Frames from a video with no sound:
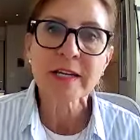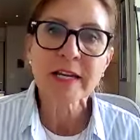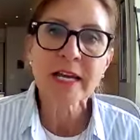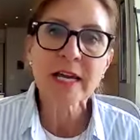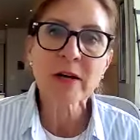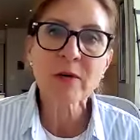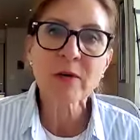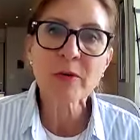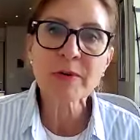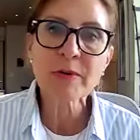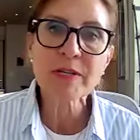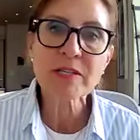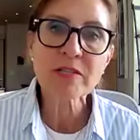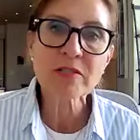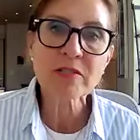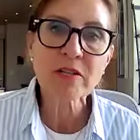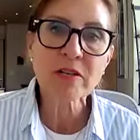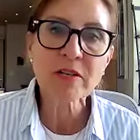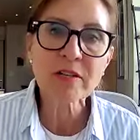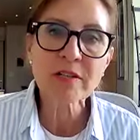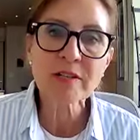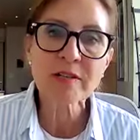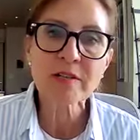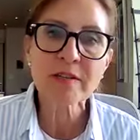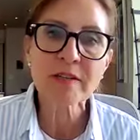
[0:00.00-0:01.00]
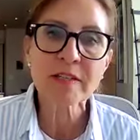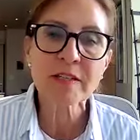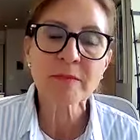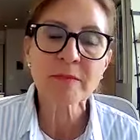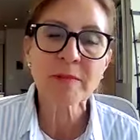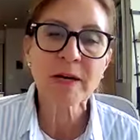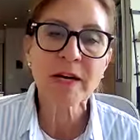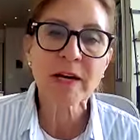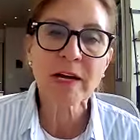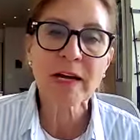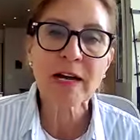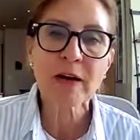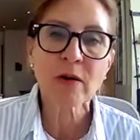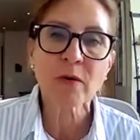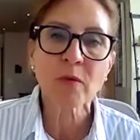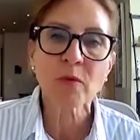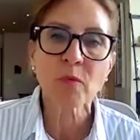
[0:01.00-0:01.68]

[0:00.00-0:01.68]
and when we start to think about how